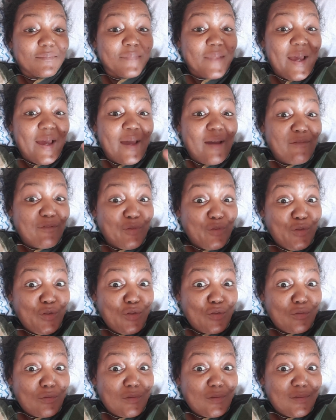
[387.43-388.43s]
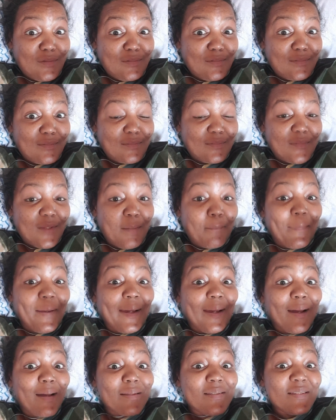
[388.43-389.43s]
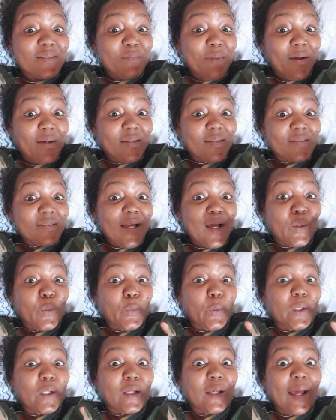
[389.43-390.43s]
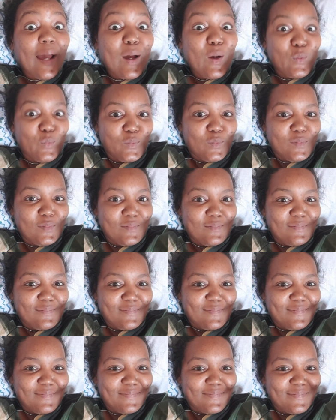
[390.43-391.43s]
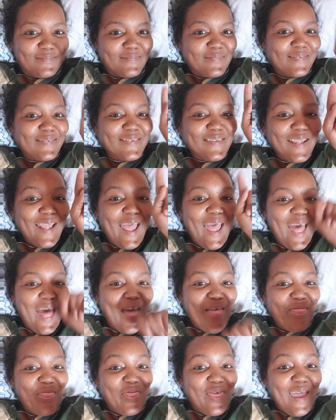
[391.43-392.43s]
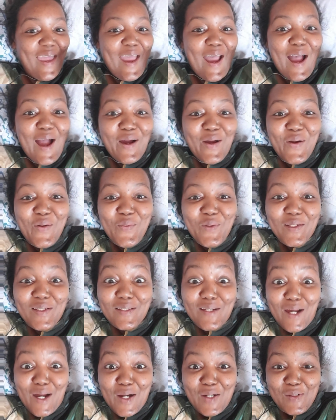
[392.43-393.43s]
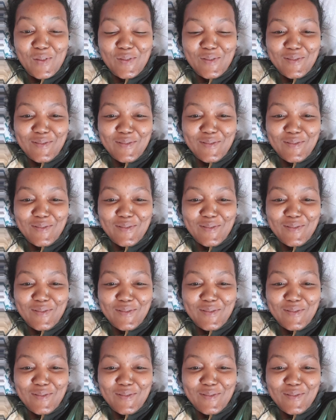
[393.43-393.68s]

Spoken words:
I have good news. My cancer markers are going down. They are going down.